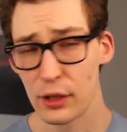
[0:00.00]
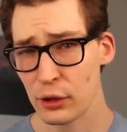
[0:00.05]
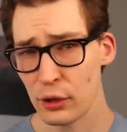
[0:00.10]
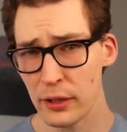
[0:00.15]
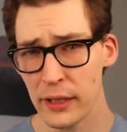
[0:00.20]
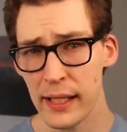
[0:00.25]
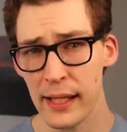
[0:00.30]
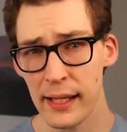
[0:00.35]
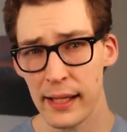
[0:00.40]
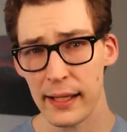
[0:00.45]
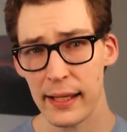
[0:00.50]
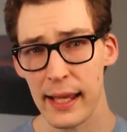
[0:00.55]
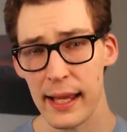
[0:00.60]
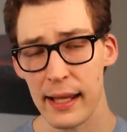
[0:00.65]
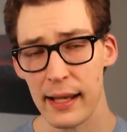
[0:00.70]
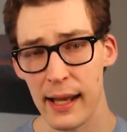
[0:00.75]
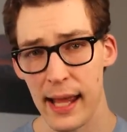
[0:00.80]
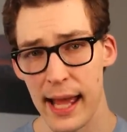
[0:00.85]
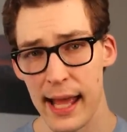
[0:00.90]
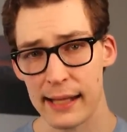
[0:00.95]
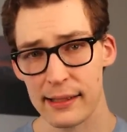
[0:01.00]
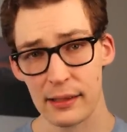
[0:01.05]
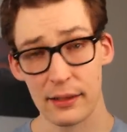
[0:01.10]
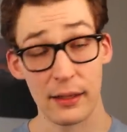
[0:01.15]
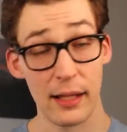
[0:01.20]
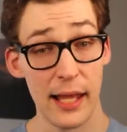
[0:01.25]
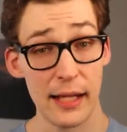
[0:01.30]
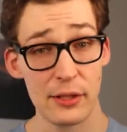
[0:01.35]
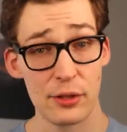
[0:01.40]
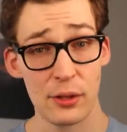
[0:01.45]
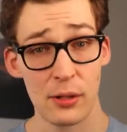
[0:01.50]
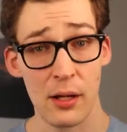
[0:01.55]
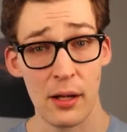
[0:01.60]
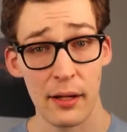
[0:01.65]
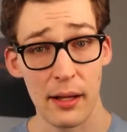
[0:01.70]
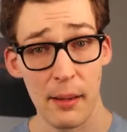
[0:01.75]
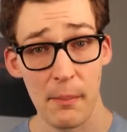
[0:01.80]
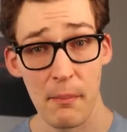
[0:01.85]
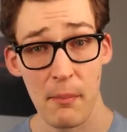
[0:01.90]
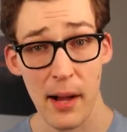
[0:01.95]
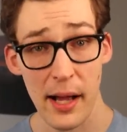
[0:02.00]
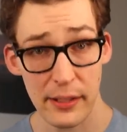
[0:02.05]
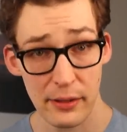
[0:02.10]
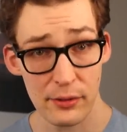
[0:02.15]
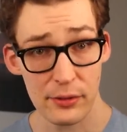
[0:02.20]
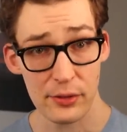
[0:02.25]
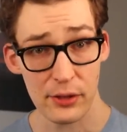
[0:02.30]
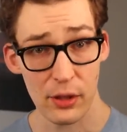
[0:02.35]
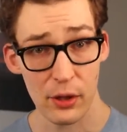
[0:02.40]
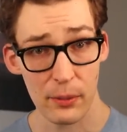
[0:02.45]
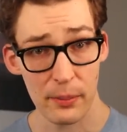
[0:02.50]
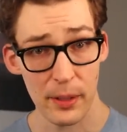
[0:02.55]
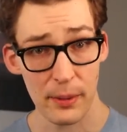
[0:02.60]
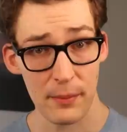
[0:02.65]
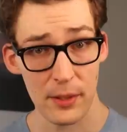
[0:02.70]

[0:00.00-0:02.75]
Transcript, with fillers: Looking again at electron microscope